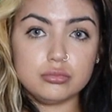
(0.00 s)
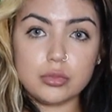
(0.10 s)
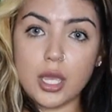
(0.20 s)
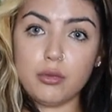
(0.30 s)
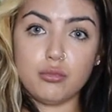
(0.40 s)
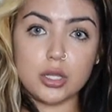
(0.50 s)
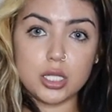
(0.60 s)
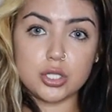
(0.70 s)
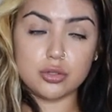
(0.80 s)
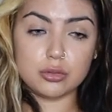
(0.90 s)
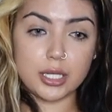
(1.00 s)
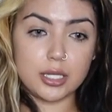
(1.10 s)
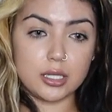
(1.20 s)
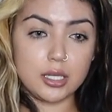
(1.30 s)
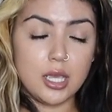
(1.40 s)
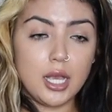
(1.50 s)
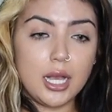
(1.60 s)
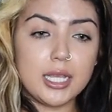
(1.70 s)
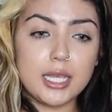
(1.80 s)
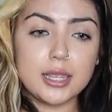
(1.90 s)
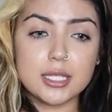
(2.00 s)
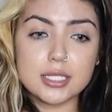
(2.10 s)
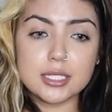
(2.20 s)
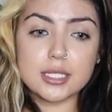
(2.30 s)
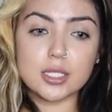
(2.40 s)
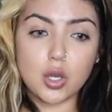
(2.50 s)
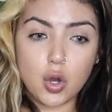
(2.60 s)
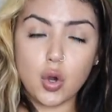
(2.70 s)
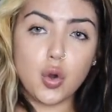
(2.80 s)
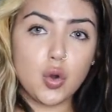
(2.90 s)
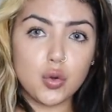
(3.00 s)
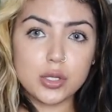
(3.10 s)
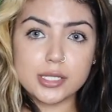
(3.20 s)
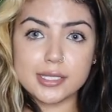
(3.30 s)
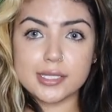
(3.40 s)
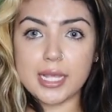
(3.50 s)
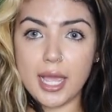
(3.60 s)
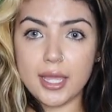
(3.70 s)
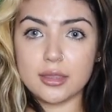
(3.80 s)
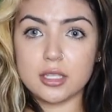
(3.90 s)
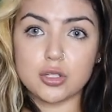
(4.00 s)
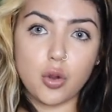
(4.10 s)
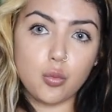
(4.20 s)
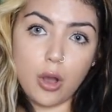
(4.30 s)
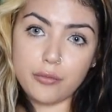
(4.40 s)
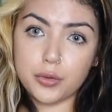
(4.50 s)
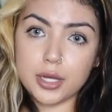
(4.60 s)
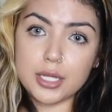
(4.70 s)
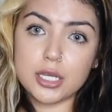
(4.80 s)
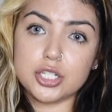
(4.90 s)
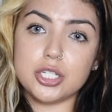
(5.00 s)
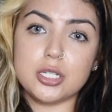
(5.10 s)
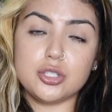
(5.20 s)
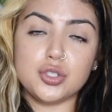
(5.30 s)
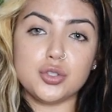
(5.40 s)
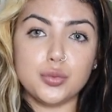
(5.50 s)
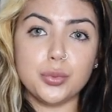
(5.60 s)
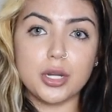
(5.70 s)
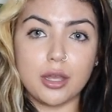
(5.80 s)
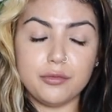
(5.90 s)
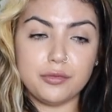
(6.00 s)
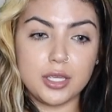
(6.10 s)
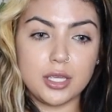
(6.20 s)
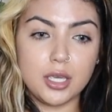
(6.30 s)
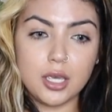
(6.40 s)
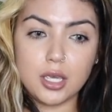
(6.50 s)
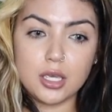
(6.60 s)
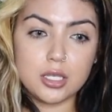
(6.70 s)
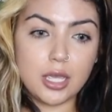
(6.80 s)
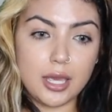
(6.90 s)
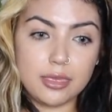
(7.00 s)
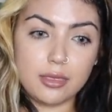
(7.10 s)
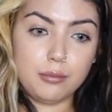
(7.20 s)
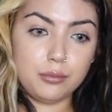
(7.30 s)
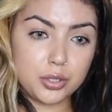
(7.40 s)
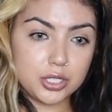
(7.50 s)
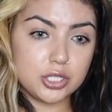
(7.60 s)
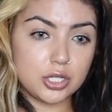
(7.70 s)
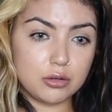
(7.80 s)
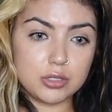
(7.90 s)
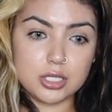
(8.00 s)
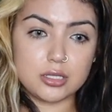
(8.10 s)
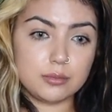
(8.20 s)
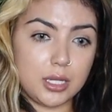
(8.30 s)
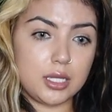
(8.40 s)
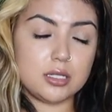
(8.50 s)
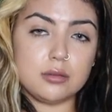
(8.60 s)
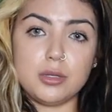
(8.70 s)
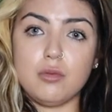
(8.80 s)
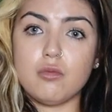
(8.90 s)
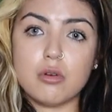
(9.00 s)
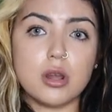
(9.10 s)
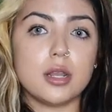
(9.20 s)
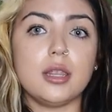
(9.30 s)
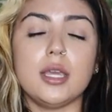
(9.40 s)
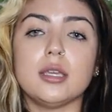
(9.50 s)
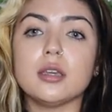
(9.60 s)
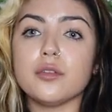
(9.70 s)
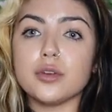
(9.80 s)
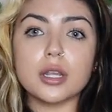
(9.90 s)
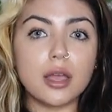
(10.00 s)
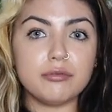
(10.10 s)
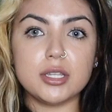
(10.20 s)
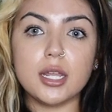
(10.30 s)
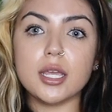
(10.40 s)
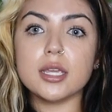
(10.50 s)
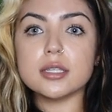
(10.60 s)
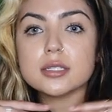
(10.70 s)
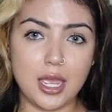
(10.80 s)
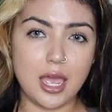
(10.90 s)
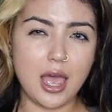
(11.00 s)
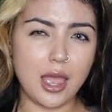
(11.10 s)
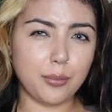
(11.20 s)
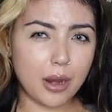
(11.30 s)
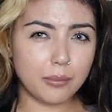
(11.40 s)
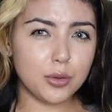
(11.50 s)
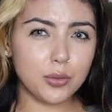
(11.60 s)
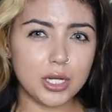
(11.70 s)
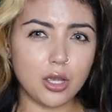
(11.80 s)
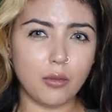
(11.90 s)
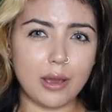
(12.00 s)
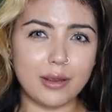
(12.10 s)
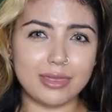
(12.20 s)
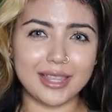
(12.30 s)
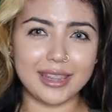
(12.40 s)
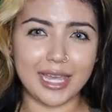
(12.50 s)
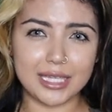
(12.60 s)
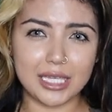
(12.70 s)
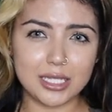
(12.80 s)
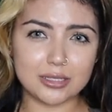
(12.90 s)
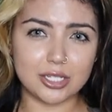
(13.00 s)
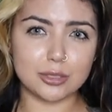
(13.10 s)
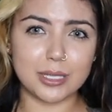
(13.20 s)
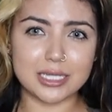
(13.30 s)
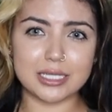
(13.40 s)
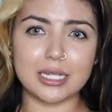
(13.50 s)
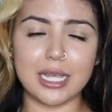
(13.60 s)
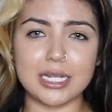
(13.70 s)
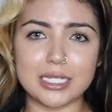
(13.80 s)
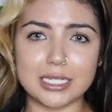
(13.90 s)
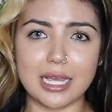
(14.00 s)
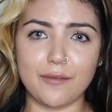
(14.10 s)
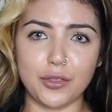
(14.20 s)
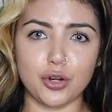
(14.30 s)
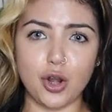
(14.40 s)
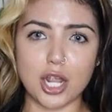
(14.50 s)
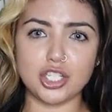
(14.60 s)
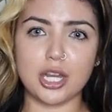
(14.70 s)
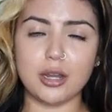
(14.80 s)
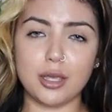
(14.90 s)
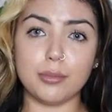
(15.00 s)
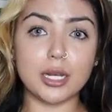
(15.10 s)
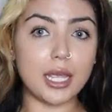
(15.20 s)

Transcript: I really do like it. Again, this whole set, this whole waffle collection is super comfy. I, am pretty sure it was just made to be worn like for comfy days. I probably wouldn't go out in the leggings just because again it does have the crotch area but